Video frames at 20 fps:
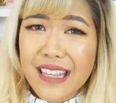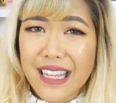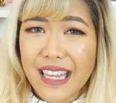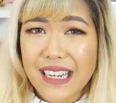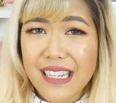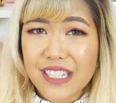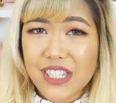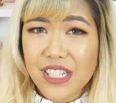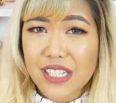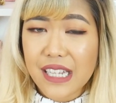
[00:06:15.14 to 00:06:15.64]
that
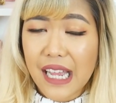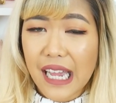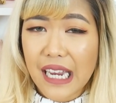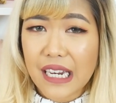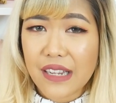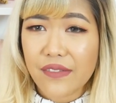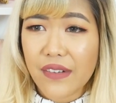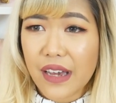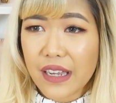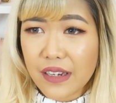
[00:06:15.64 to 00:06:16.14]
is just kind
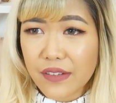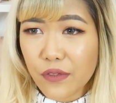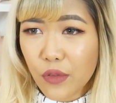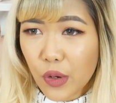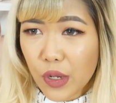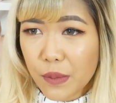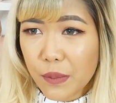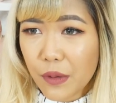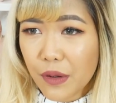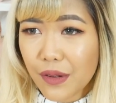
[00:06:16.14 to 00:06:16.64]
of
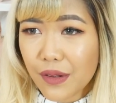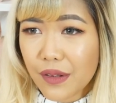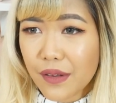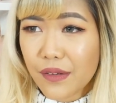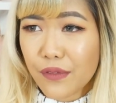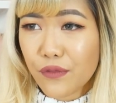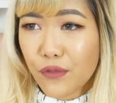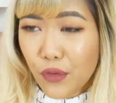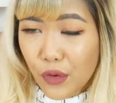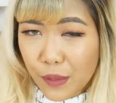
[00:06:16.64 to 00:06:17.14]
unavoidable
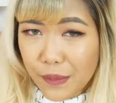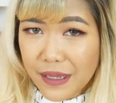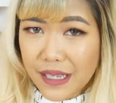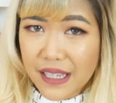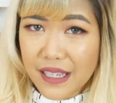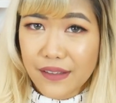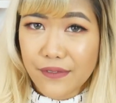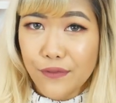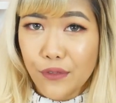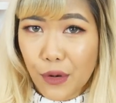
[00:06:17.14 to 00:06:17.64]
for
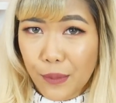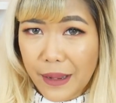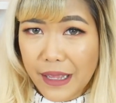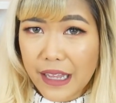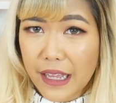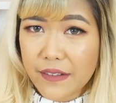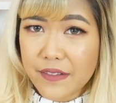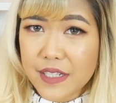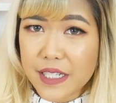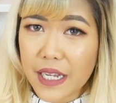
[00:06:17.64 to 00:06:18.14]
me, for my
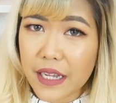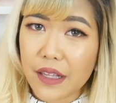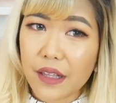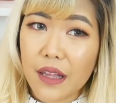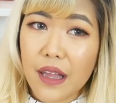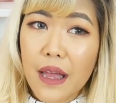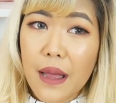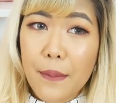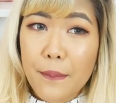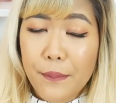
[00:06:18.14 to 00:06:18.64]
lifestyle.
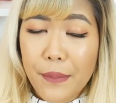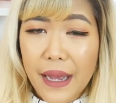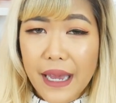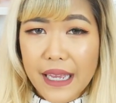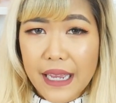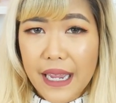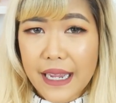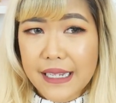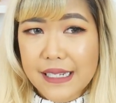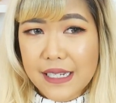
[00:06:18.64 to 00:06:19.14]

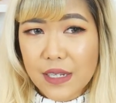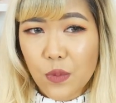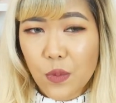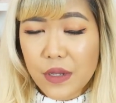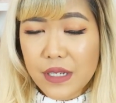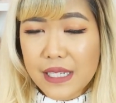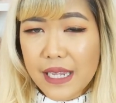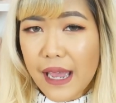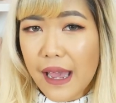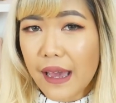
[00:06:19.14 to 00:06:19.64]
But I did
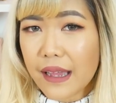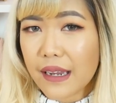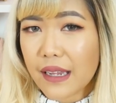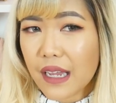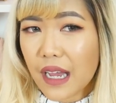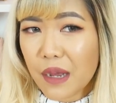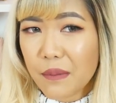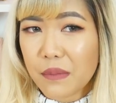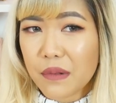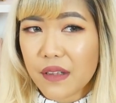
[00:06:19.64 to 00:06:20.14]
want to add a
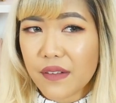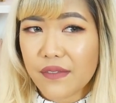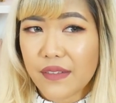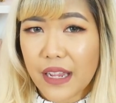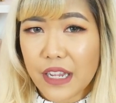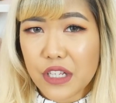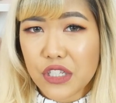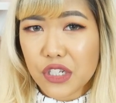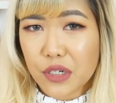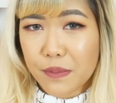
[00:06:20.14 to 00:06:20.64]
couple of
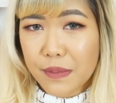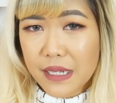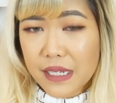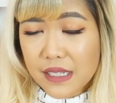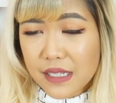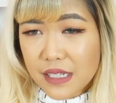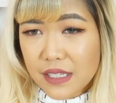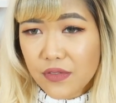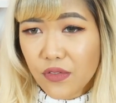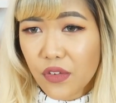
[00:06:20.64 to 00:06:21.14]
nicer
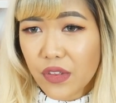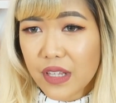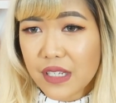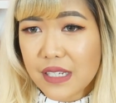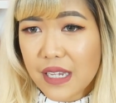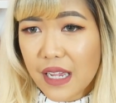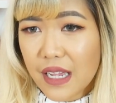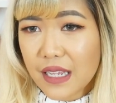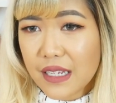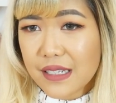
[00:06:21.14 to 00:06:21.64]
pieces for the
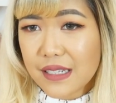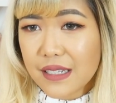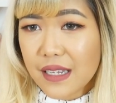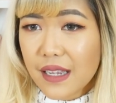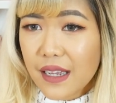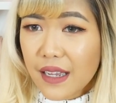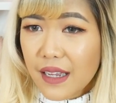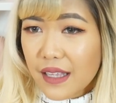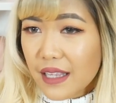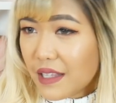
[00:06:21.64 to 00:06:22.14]
days,
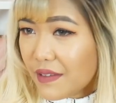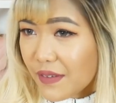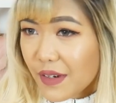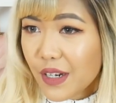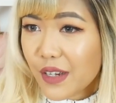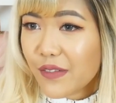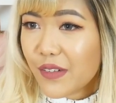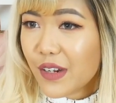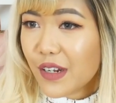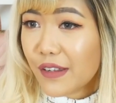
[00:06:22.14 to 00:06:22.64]
the
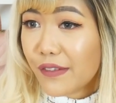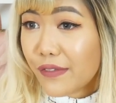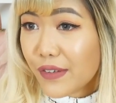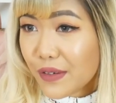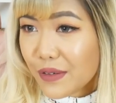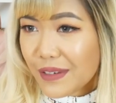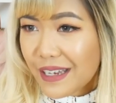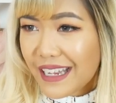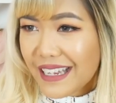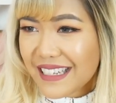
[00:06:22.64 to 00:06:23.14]
very, very
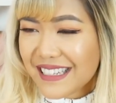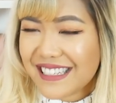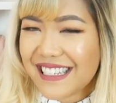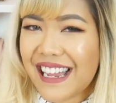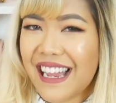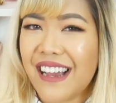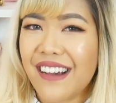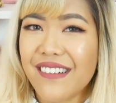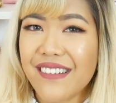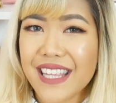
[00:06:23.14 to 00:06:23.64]
few days
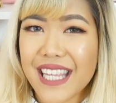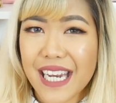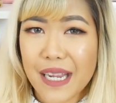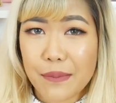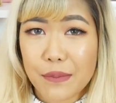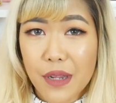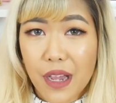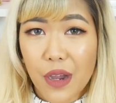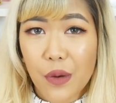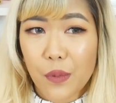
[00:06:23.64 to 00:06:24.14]
now that
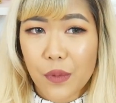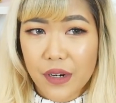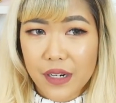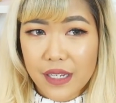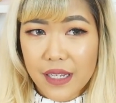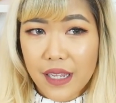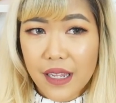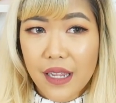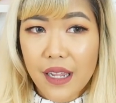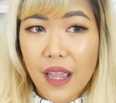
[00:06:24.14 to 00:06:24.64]
I'm not
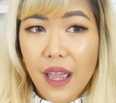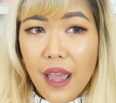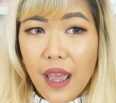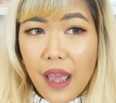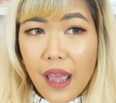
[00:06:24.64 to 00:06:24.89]
working.